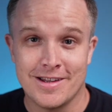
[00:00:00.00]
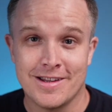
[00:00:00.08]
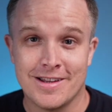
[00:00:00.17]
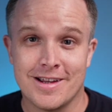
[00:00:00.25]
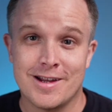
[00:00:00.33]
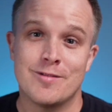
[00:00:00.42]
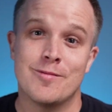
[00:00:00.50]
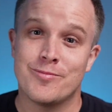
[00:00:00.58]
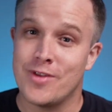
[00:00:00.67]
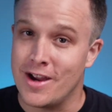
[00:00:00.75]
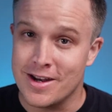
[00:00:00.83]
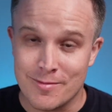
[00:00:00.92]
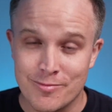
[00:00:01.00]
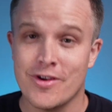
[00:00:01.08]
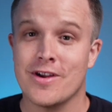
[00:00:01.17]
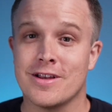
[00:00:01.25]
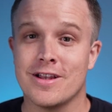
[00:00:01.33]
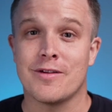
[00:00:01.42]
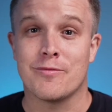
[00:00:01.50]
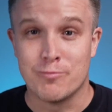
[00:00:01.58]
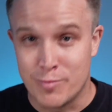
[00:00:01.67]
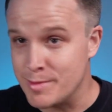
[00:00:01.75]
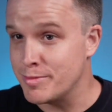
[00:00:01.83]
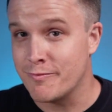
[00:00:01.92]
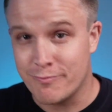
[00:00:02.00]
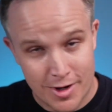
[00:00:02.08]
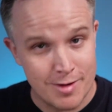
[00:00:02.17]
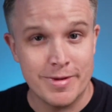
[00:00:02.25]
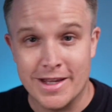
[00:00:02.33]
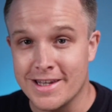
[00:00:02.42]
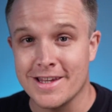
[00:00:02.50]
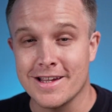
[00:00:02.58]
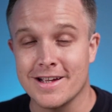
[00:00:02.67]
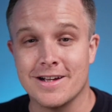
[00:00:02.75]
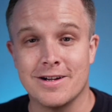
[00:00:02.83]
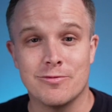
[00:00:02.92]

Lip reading: I'm talking like people from India,